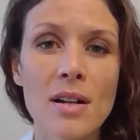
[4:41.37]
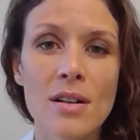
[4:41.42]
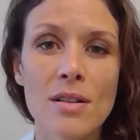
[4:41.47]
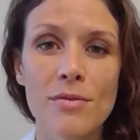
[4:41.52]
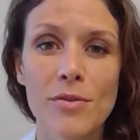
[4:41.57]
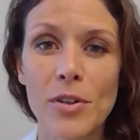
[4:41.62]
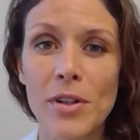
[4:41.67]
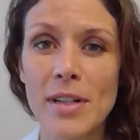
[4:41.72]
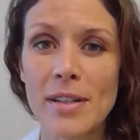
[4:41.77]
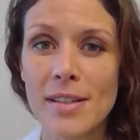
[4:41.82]

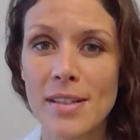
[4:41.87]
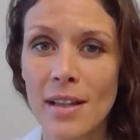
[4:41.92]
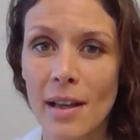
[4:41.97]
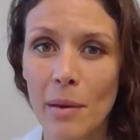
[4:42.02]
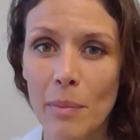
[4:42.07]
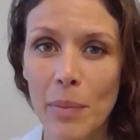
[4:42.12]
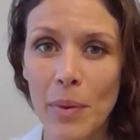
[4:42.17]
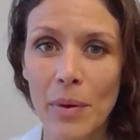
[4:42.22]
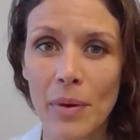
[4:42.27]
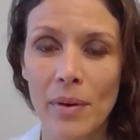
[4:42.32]
For
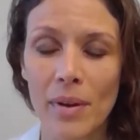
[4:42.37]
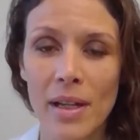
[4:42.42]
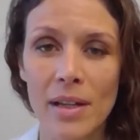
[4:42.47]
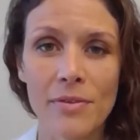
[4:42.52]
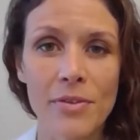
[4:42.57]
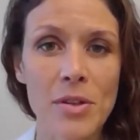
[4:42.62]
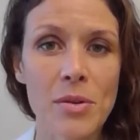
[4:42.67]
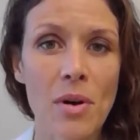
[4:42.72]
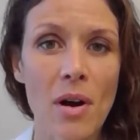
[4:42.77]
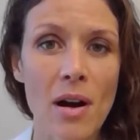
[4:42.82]
example, if
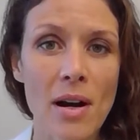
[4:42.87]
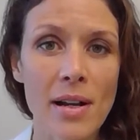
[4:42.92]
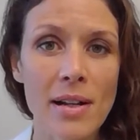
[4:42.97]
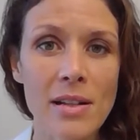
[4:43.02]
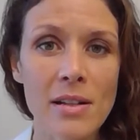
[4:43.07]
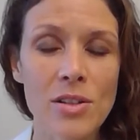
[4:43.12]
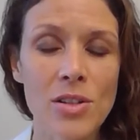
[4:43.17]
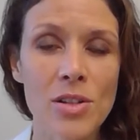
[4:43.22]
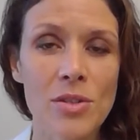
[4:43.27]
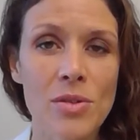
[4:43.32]
you are going
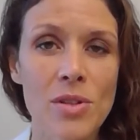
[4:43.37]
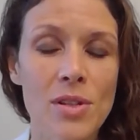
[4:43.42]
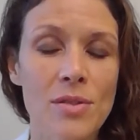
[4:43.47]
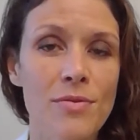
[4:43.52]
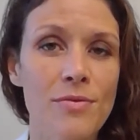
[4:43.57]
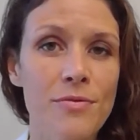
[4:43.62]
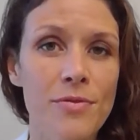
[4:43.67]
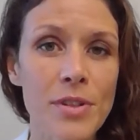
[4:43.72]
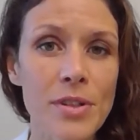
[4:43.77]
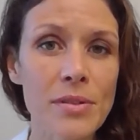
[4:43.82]
to choose a
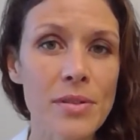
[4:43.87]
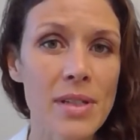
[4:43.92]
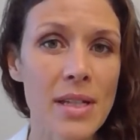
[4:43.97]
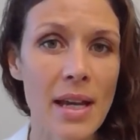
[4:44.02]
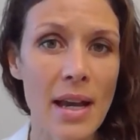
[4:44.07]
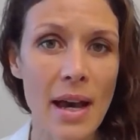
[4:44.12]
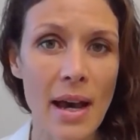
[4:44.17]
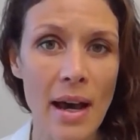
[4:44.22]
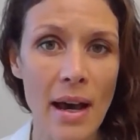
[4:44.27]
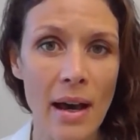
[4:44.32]
fruit to
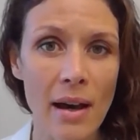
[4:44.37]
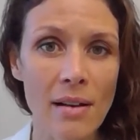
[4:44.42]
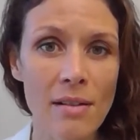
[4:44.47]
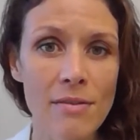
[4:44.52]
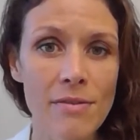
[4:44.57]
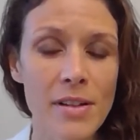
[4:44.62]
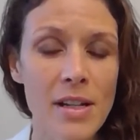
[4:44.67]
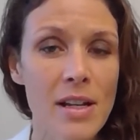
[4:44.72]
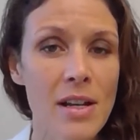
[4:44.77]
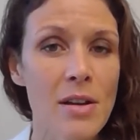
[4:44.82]
have,